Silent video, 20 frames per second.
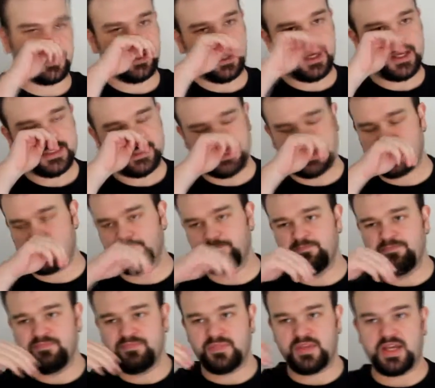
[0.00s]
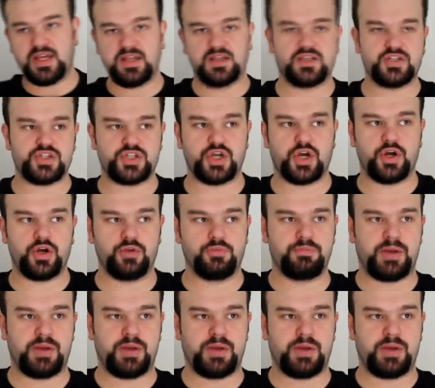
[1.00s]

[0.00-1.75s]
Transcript: like I said, in the show,